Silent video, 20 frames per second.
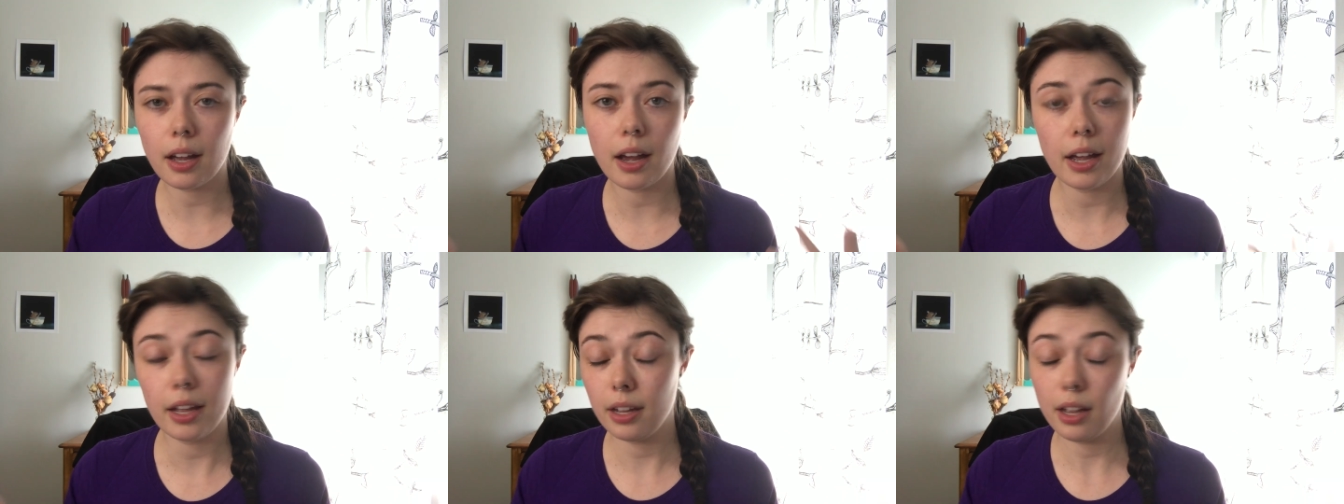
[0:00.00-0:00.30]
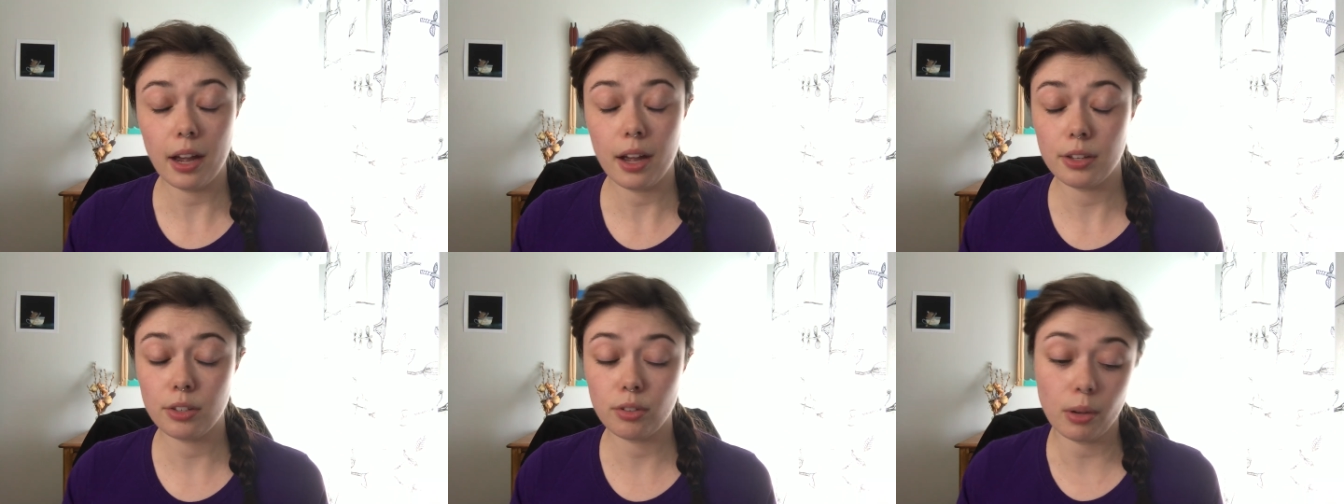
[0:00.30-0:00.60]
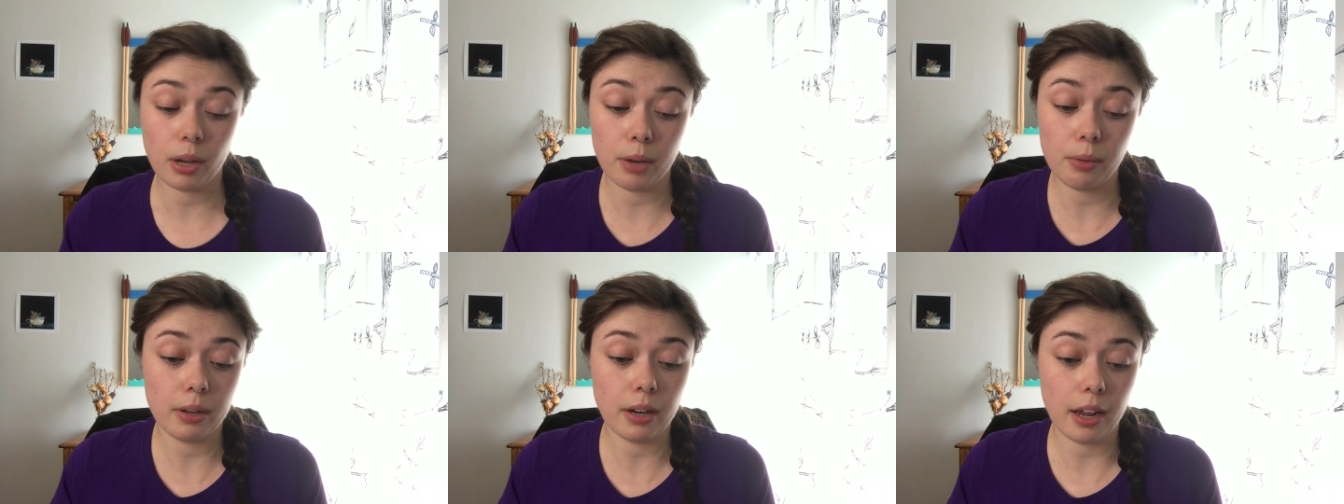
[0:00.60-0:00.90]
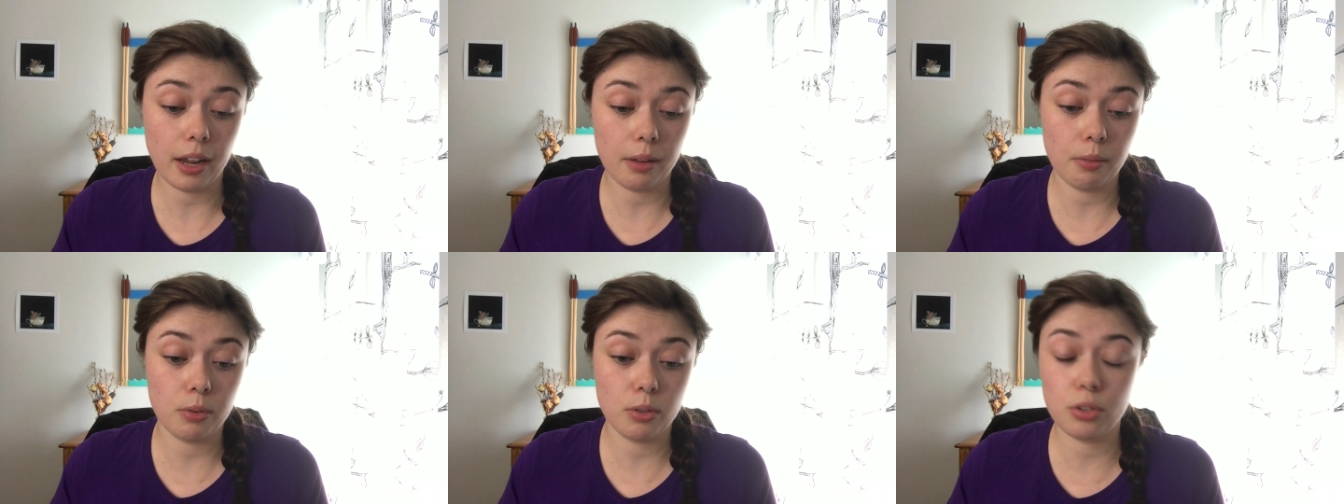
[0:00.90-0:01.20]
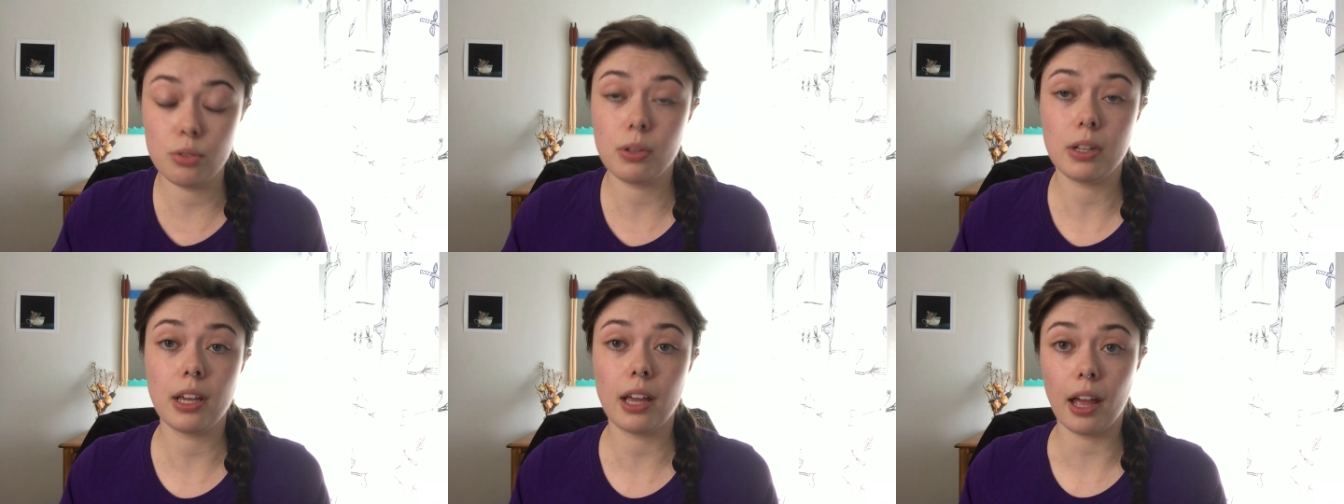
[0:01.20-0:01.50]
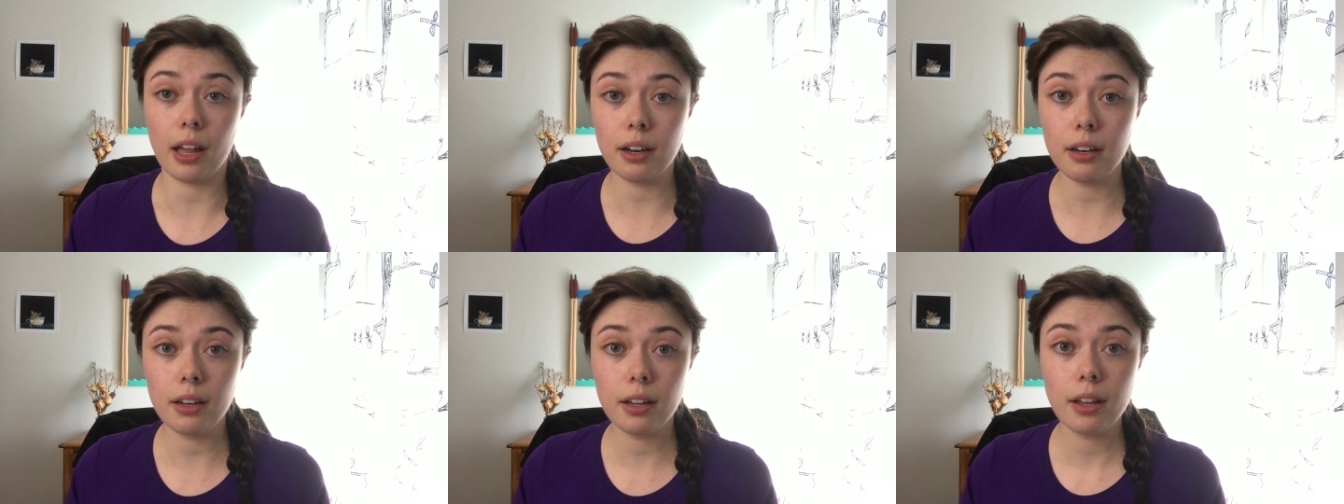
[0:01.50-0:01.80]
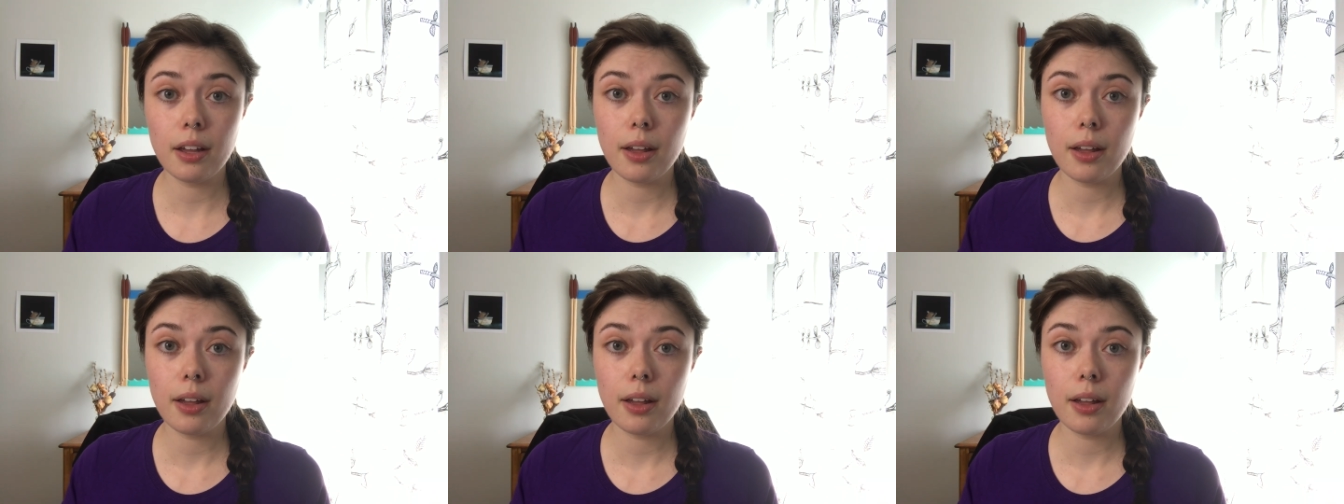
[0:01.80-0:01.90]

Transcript: I would do it again.